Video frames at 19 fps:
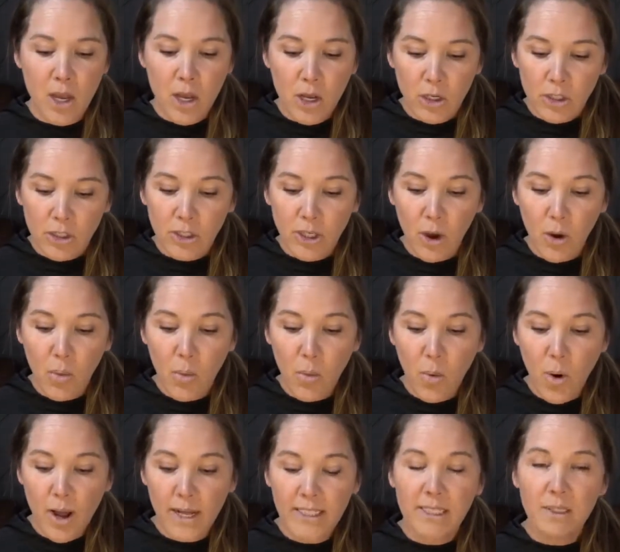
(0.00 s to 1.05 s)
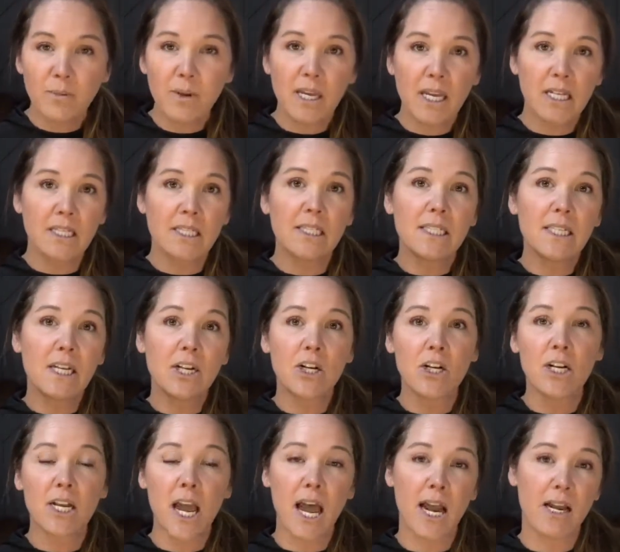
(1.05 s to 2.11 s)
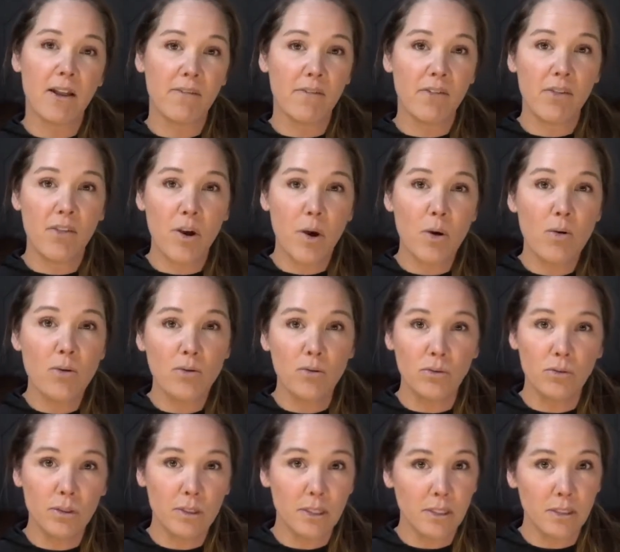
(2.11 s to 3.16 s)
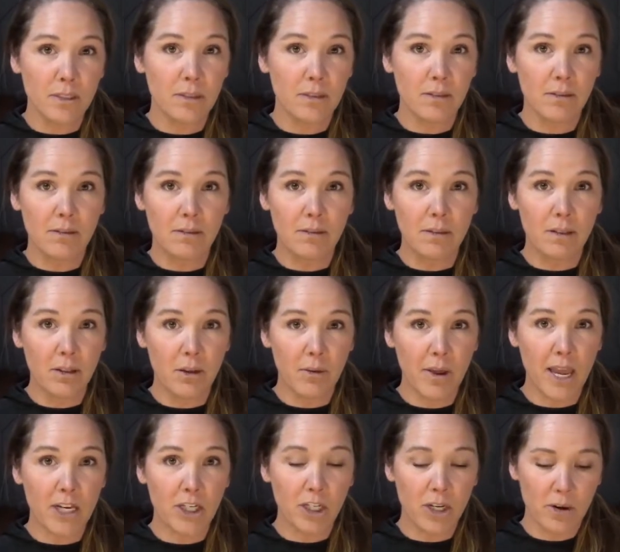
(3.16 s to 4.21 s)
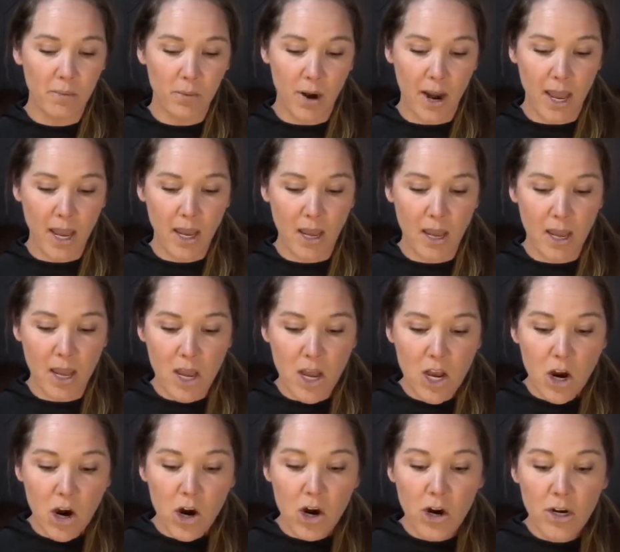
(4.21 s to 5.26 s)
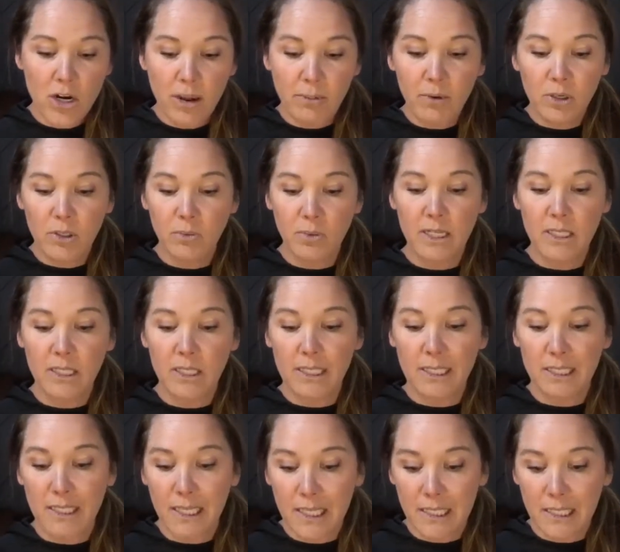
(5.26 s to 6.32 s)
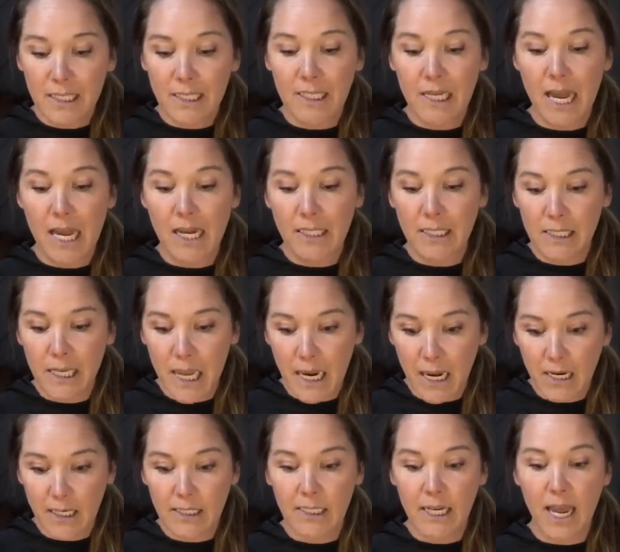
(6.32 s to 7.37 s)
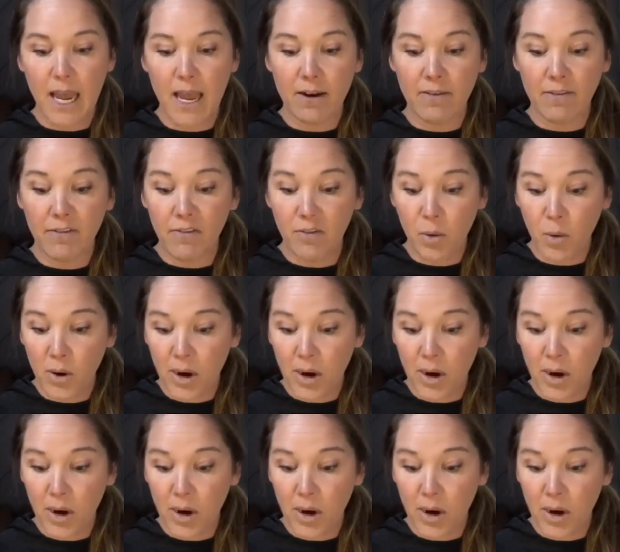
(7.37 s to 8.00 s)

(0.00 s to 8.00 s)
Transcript: So once we considered kind of those, the location and break, her numbers went to 6 to 10, 10 out of 10, 4